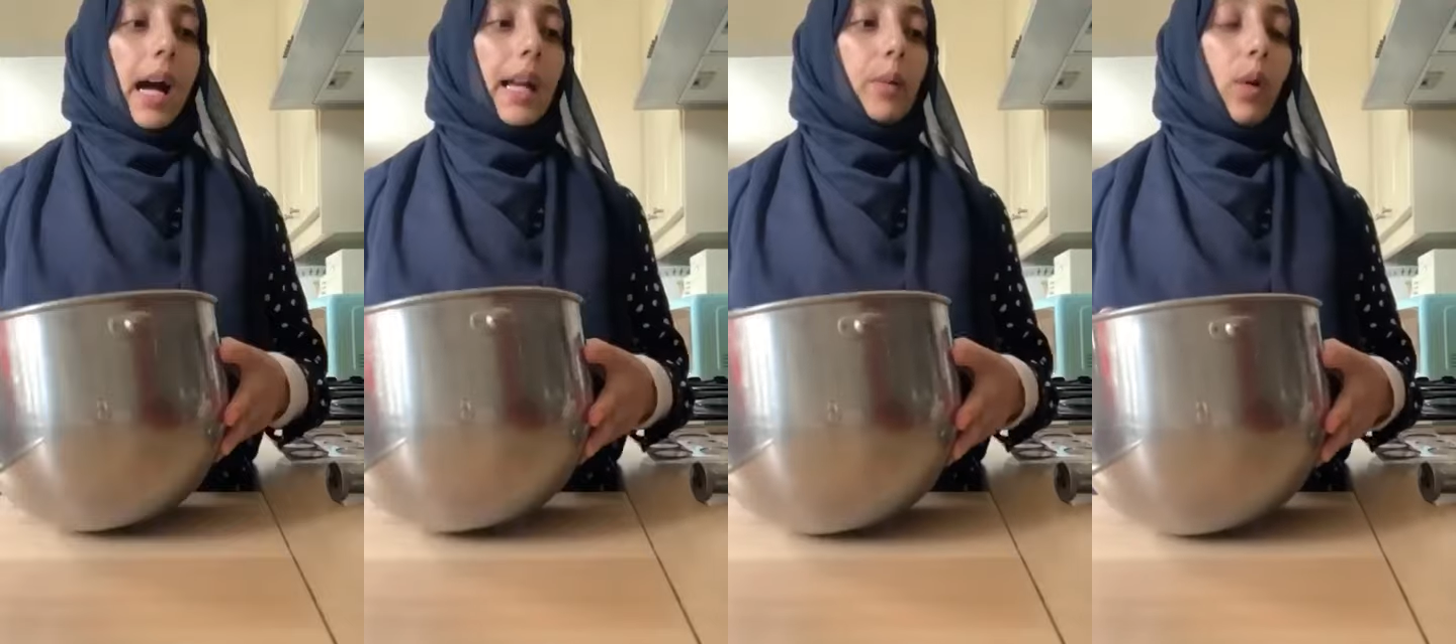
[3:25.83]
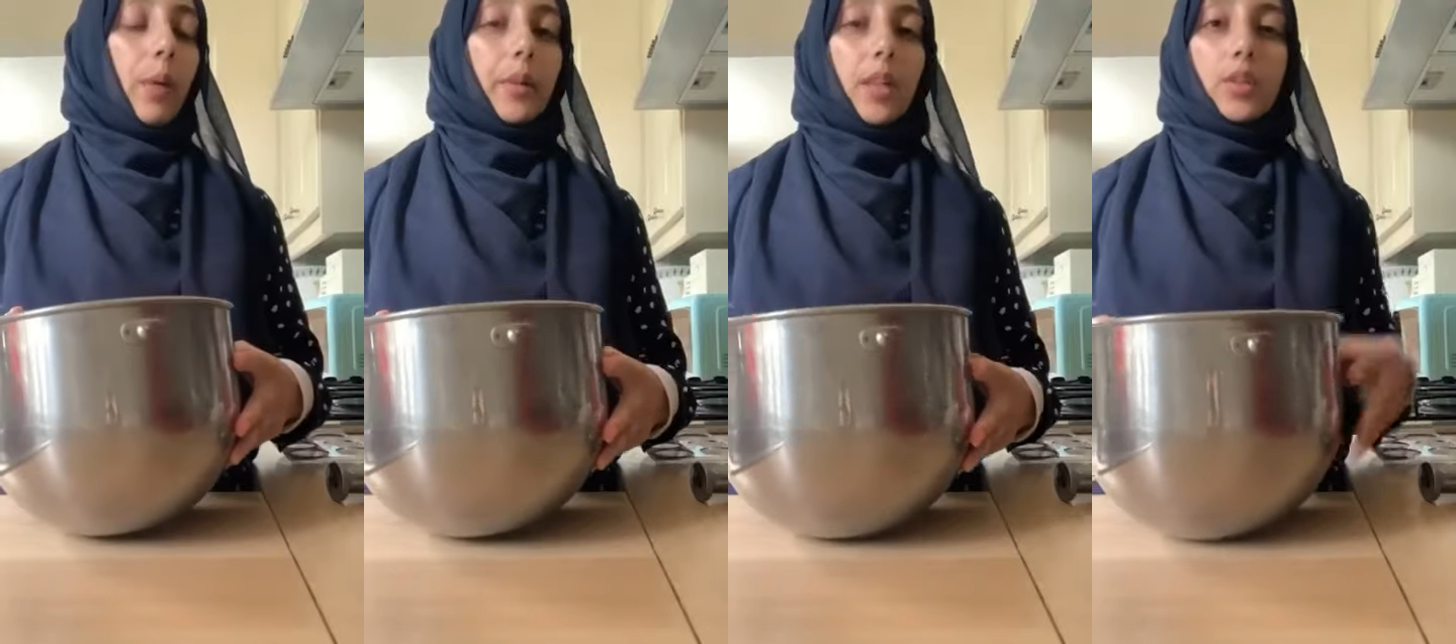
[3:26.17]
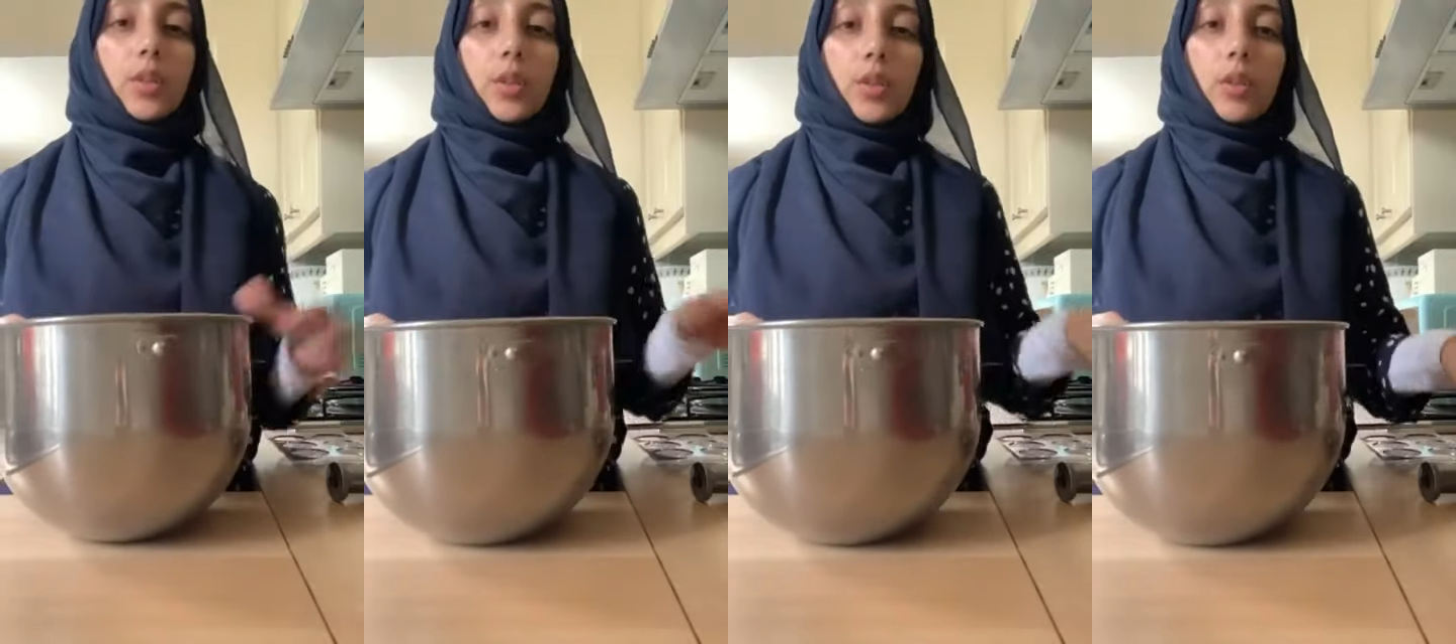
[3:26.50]
what I'm going to
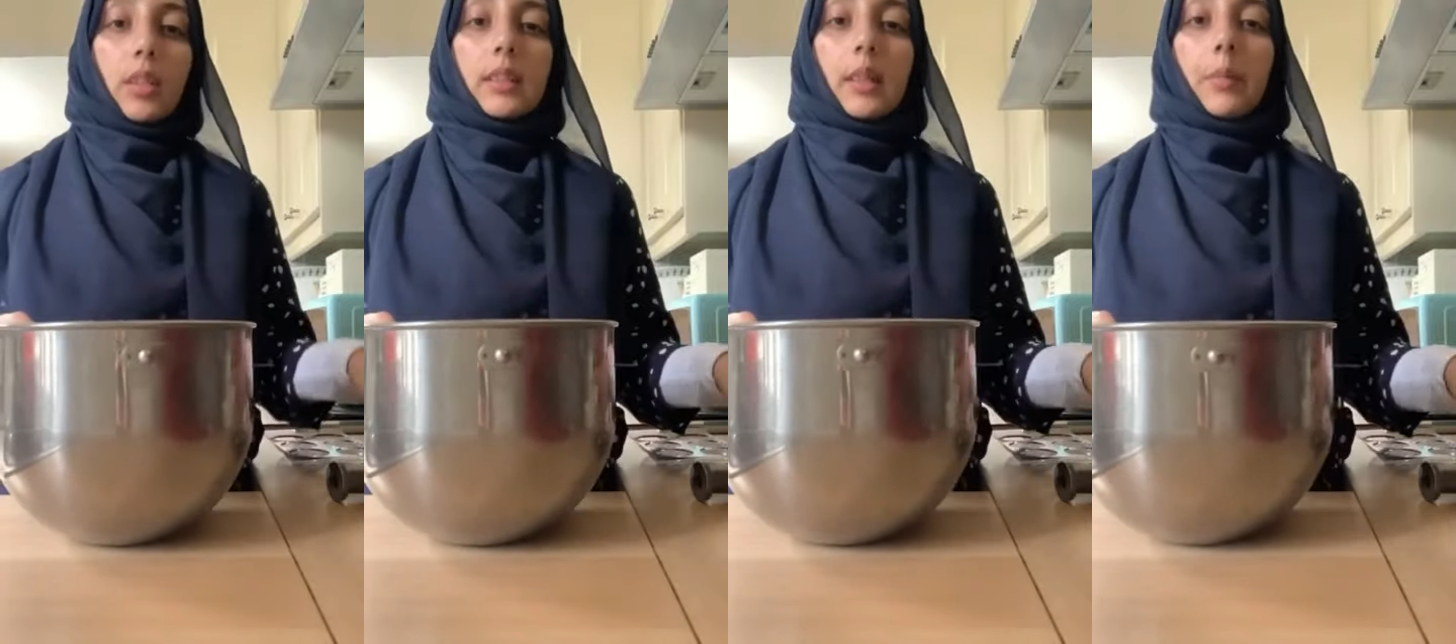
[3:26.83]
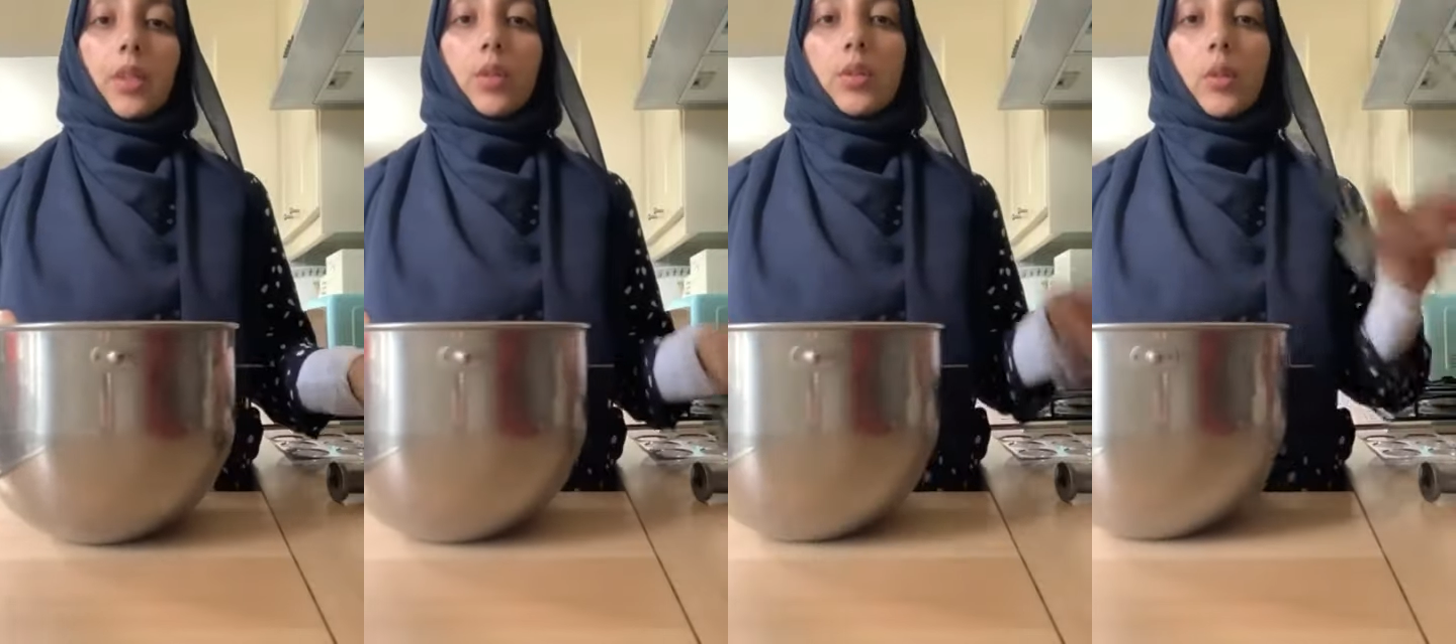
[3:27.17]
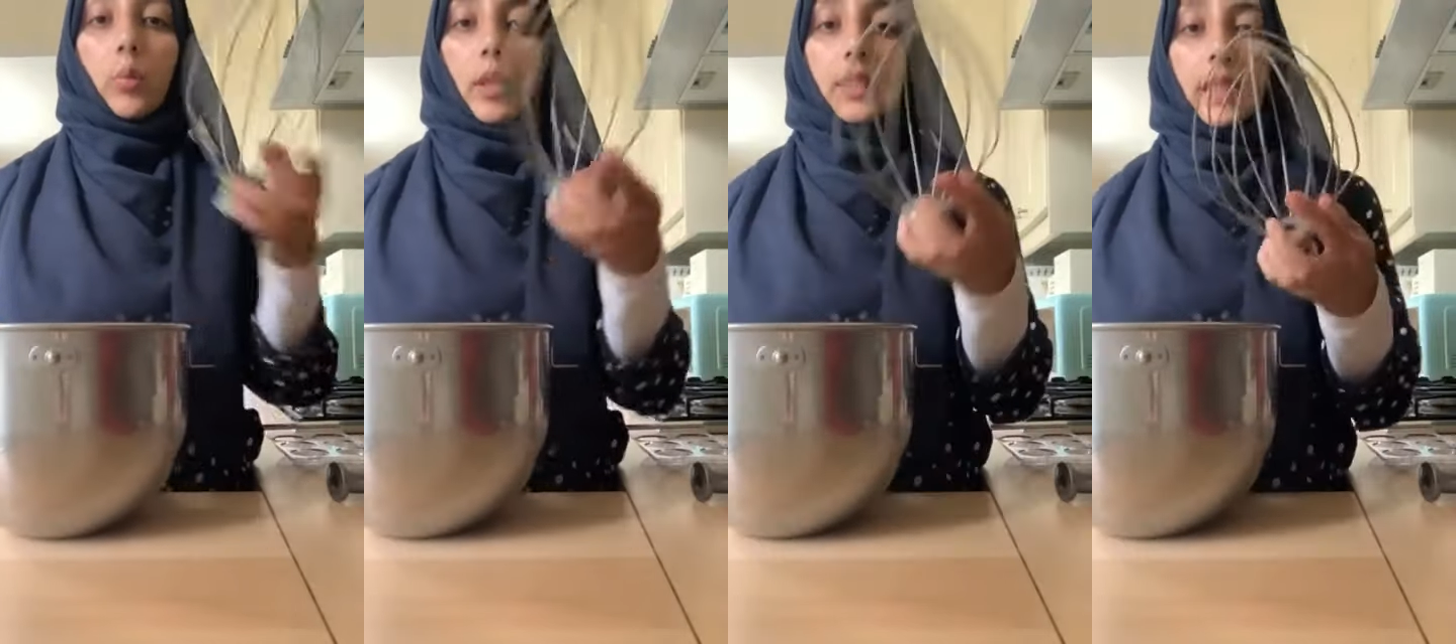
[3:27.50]
do is I'm going to use the whisk